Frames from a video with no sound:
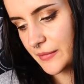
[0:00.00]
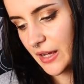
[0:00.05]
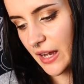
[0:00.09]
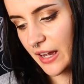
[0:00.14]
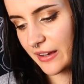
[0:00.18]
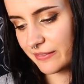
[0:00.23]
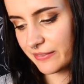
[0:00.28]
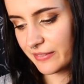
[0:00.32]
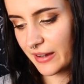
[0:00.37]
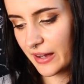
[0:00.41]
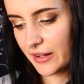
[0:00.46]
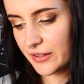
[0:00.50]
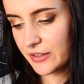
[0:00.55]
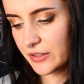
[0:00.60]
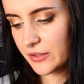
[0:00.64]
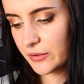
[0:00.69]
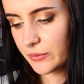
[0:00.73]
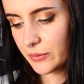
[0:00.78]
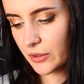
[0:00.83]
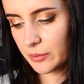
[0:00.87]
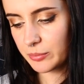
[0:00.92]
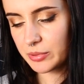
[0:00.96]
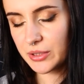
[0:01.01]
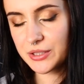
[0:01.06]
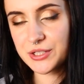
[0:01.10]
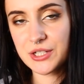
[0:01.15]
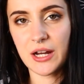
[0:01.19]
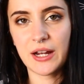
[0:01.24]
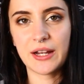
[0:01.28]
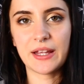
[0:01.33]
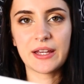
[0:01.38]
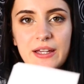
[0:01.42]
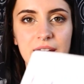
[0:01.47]
I value our
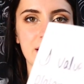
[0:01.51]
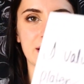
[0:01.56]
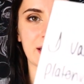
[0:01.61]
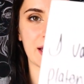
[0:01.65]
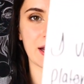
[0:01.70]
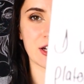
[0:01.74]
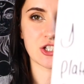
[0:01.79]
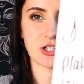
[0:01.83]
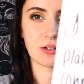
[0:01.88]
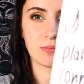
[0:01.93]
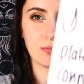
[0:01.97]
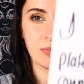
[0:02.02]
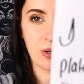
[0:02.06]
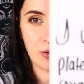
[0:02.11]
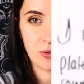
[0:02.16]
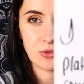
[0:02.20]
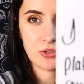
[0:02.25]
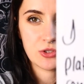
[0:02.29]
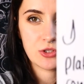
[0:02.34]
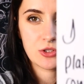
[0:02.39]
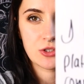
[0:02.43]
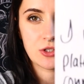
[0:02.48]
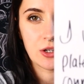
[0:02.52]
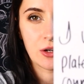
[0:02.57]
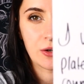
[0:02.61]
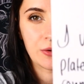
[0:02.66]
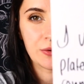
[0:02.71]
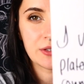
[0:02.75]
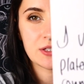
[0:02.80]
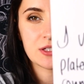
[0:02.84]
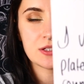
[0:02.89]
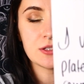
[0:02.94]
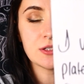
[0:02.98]
platonic connection most.
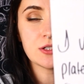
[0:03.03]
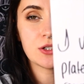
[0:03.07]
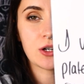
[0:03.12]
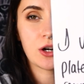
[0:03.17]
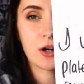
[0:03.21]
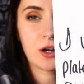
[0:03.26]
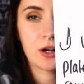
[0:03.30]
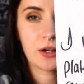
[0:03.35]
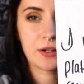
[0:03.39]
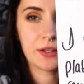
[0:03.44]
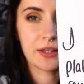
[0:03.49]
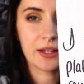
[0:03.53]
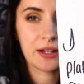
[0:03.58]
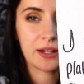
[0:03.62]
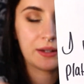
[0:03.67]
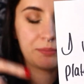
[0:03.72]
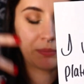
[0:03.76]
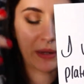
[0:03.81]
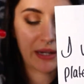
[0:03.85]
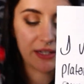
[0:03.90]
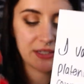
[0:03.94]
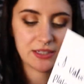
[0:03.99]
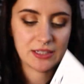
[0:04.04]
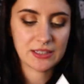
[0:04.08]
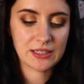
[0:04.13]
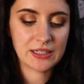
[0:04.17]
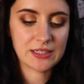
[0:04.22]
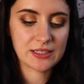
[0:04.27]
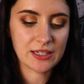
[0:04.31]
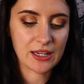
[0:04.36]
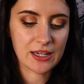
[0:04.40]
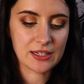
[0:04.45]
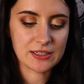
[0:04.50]
So this is a card that
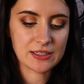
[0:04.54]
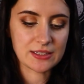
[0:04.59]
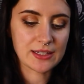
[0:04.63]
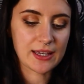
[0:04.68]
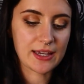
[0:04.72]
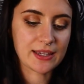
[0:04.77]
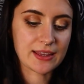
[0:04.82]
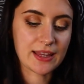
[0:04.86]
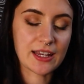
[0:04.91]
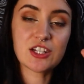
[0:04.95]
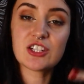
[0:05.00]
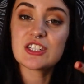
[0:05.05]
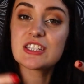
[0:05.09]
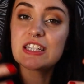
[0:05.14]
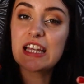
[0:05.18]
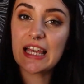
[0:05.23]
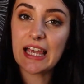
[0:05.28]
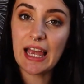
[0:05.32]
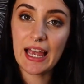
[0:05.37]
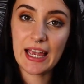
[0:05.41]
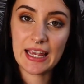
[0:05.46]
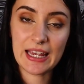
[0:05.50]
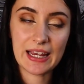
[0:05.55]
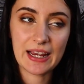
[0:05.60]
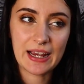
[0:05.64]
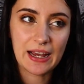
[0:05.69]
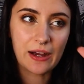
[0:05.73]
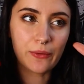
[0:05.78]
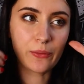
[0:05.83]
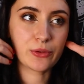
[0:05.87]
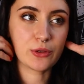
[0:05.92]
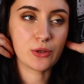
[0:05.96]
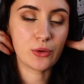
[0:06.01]
basically says like they just like hanging
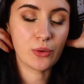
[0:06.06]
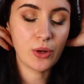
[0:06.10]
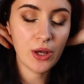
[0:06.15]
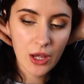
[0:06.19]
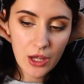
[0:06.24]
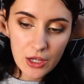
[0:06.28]
out with you,